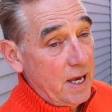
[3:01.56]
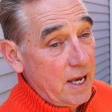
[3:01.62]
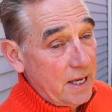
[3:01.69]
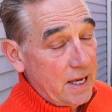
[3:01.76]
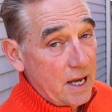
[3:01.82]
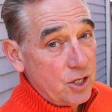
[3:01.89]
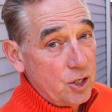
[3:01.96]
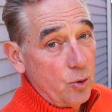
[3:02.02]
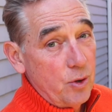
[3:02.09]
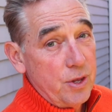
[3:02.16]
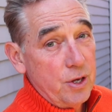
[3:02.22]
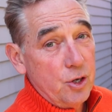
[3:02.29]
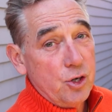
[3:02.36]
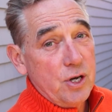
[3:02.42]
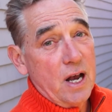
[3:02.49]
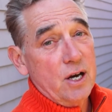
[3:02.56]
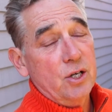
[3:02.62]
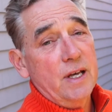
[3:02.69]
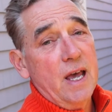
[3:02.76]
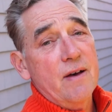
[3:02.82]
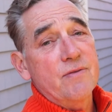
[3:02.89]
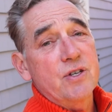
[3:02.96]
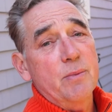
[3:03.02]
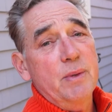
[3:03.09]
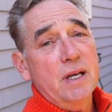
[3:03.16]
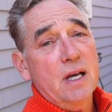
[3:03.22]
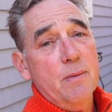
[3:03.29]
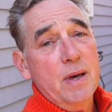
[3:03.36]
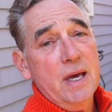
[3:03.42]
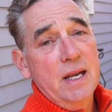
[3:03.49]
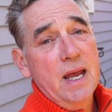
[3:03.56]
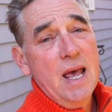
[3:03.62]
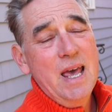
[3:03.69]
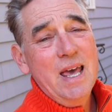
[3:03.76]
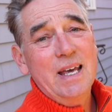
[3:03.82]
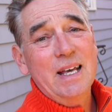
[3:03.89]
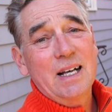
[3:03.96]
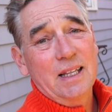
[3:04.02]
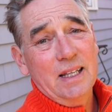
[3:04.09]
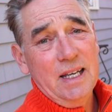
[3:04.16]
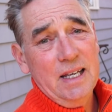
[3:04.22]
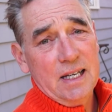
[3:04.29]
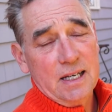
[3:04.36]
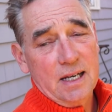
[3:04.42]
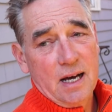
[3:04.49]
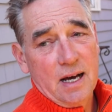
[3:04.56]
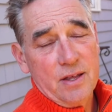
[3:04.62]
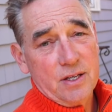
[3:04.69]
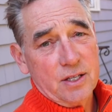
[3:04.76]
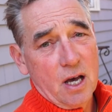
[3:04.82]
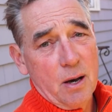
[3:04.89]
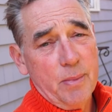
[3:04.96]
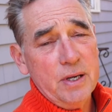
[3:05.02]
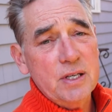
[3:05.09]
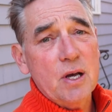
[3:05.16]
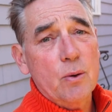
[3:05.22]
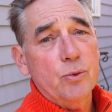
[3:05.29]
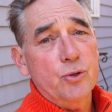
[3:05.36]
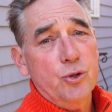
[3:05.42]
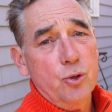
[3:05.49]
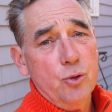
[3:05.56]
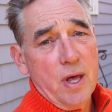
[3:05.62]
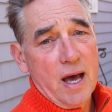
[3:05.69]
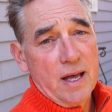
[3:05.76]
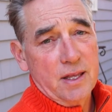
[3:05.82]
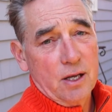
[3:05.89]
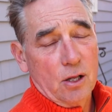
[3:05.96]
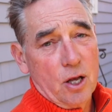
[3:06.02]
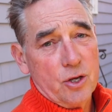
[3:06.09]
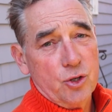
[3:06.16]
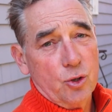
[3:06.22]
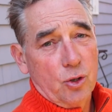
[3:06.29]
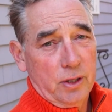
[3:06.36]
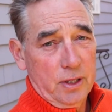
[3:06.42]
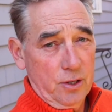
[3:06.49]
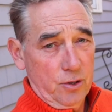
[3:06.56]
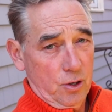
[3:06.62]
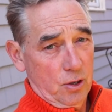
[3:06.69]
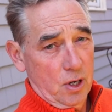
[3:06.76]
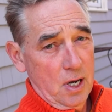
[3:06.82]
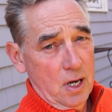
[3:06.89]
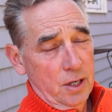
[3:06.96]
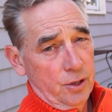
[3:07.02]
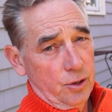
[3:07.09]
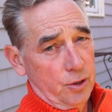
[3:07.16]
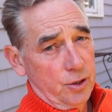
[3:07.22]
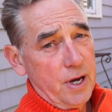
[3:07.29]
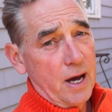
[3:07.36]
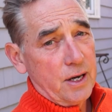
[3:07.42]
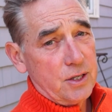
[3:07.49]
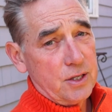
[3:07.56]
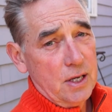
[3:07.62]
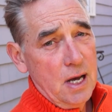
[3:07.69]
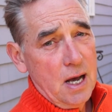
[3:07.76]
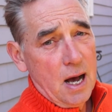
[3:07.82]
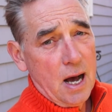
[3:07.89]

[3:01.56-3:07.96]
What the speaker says: can't get to it, then you should actually have somebody come in and clean it. There's companies that will do that. They'll also clean your ducts.